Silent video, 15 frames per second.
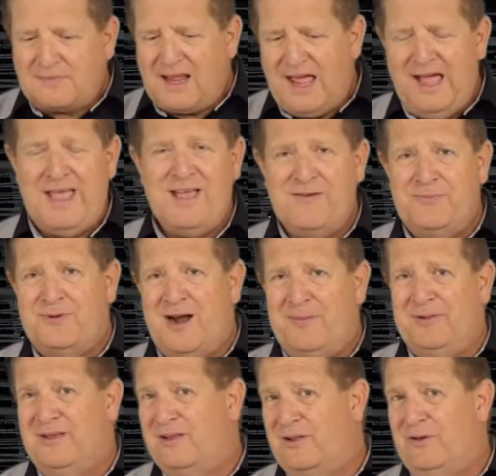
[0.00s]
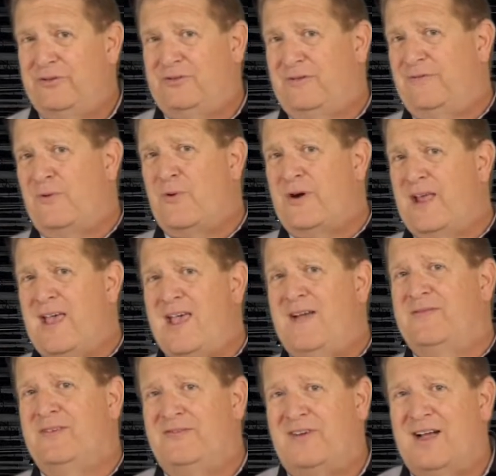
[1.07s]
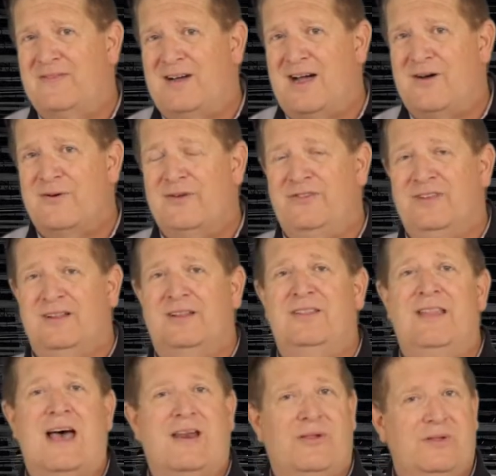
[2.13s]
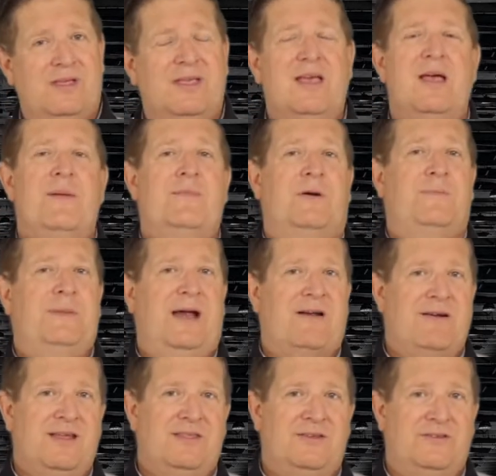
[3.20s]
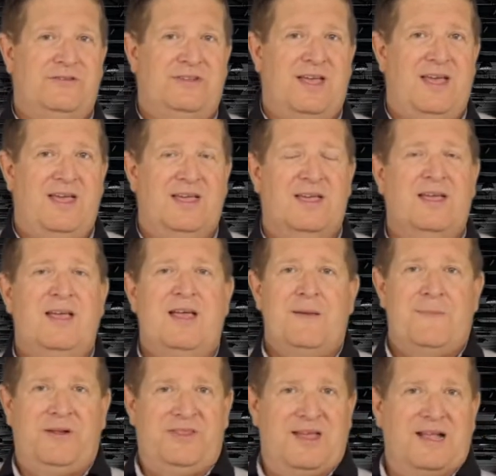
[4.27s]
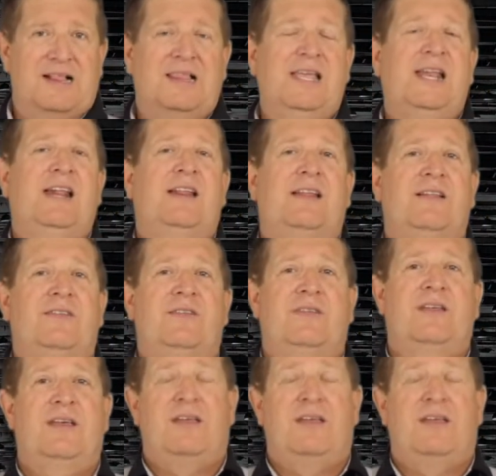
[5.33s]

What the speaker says: I have probably close to 4.5 to 5 hours in not only preparing this tank, but then cleaning it,